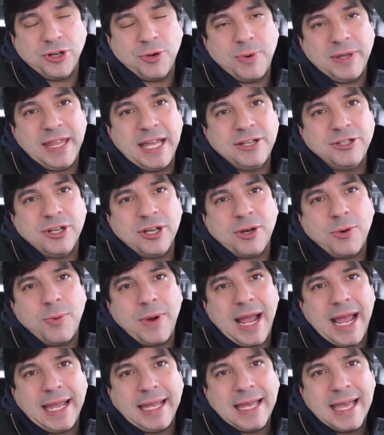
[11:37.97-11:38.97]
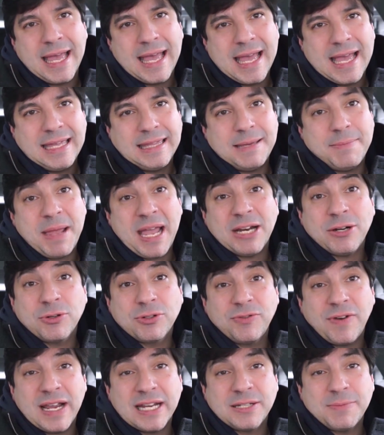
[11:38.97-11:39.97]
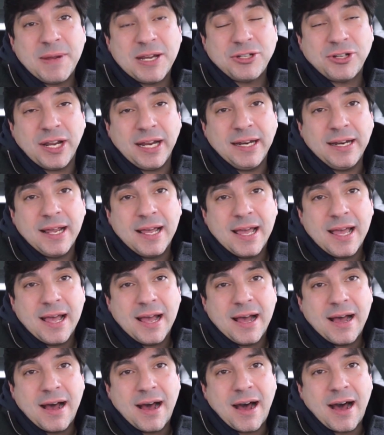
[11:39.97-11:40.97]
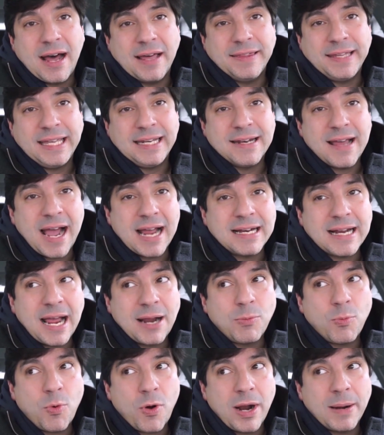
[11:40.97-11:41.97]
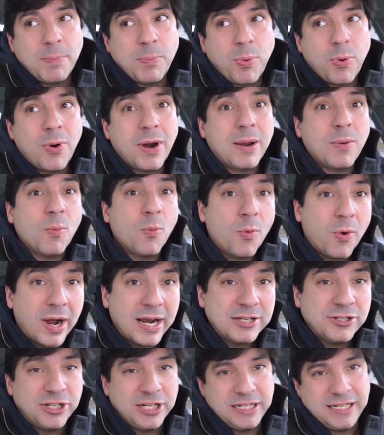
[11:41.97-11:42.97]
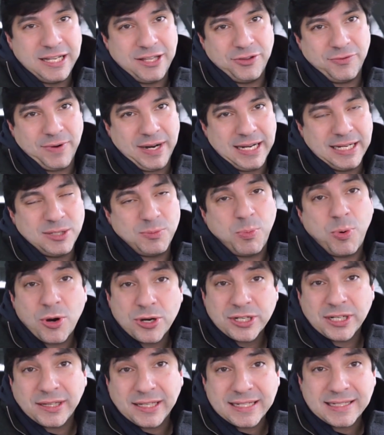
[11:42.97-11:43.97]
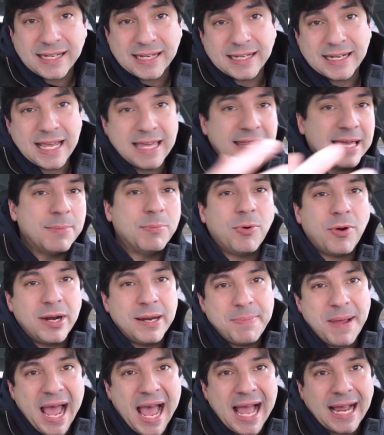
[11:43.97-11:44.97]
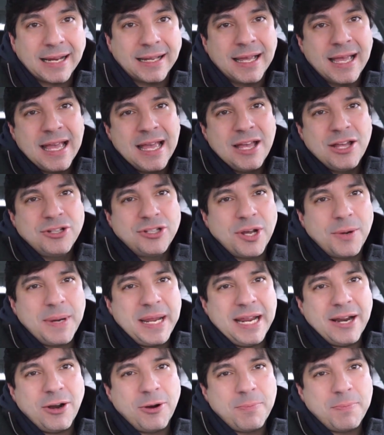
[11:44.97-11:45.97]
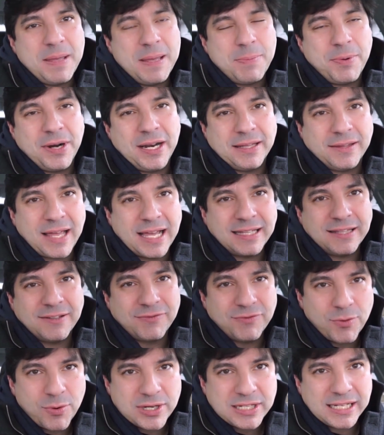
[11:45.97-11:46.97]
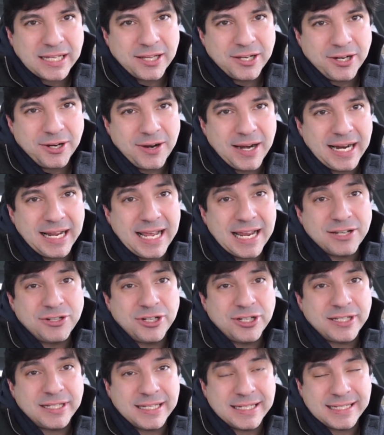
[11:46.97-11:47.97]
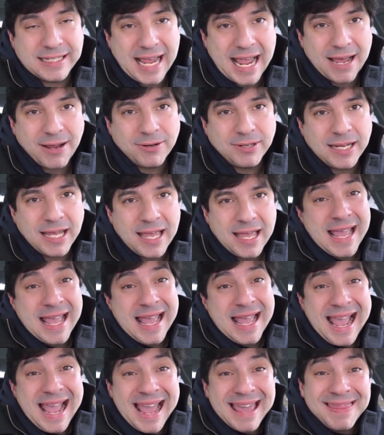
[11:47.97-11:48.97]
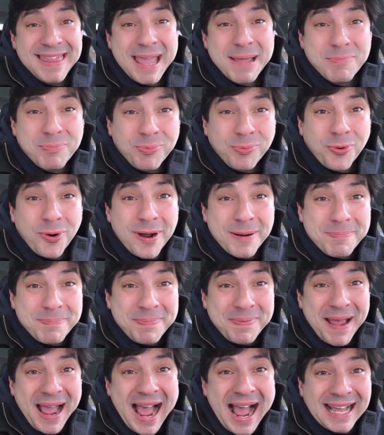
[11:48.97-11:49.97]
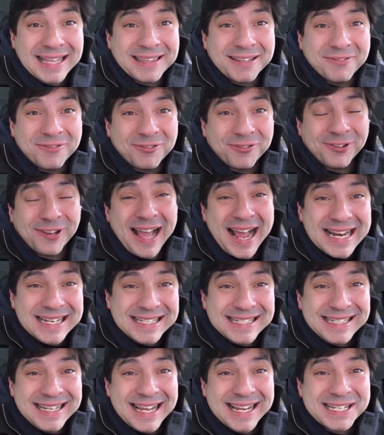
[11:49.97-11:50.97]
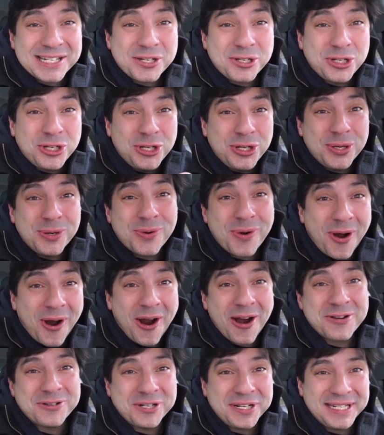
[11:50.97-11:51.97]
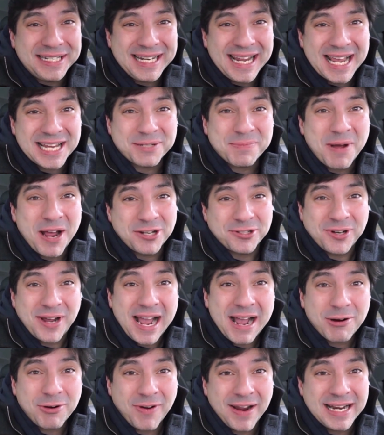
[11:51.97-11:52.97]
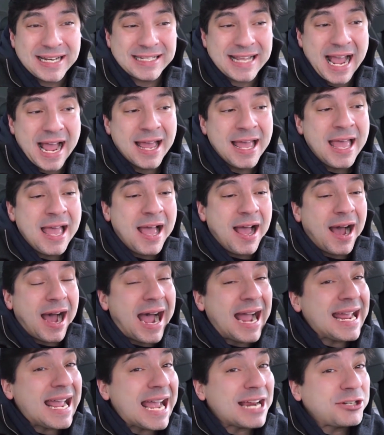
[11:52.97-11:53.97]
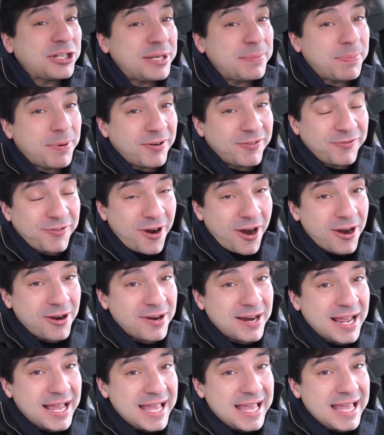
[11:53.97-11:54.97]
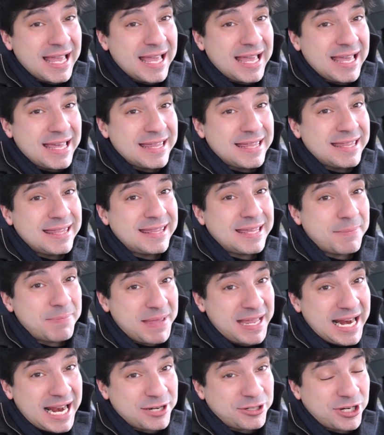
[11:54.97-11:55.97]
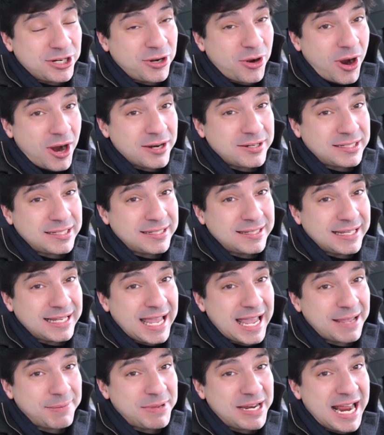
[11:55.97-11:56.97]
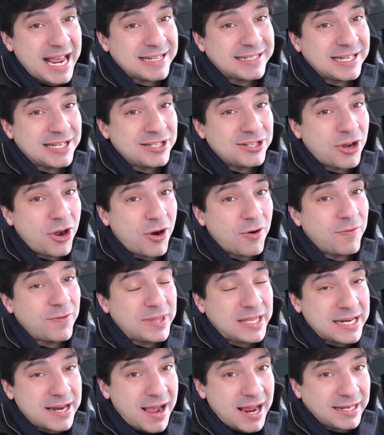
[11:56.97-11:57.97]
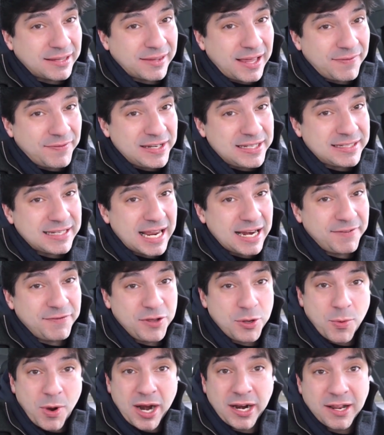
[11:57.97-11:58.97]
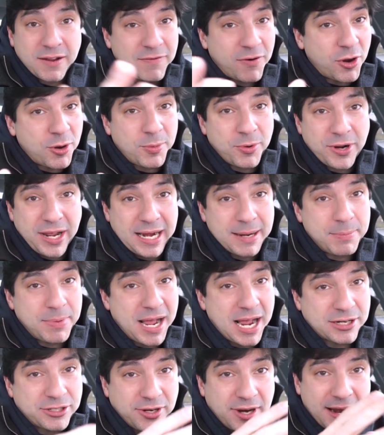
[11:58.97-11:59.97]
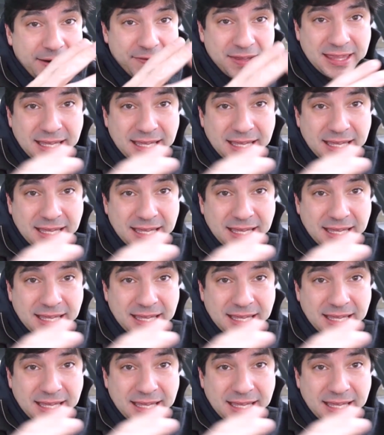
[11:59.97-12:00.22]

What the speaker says: So when they took away the manual transmission on the 991.1 GT3s, Porsche listened and they brought it back. So here, people didn't like the 4-cylinder and against just the sound, and they brought back the flat six to our GTS model. So how great is that? I actually prefer the mid-engine cars, the Cayman S's over the 911s. And if you want a convertible, get a Boxster.